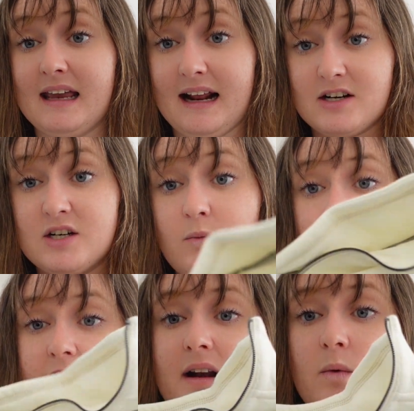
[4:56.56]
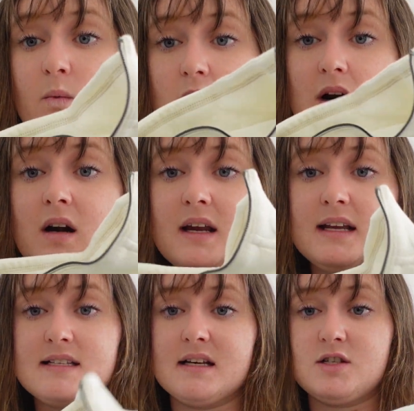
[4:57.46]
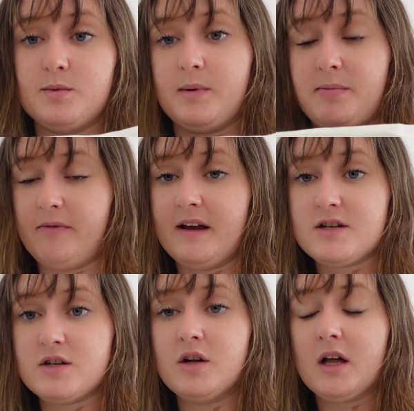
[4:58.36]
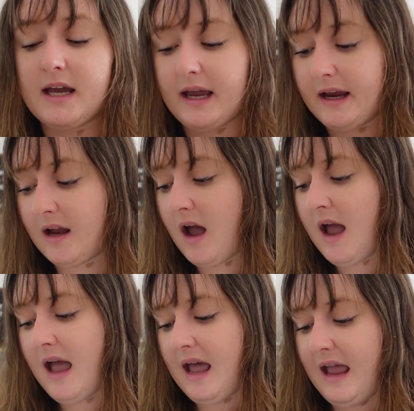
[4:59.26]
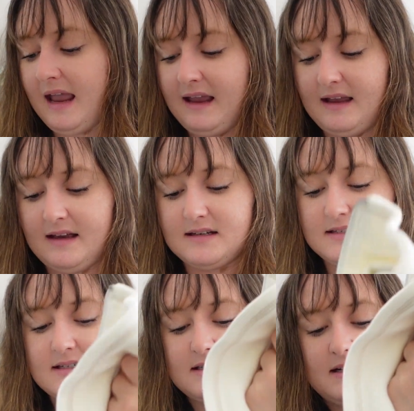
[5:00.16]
can actually wear it at work. It's like super professional looking, and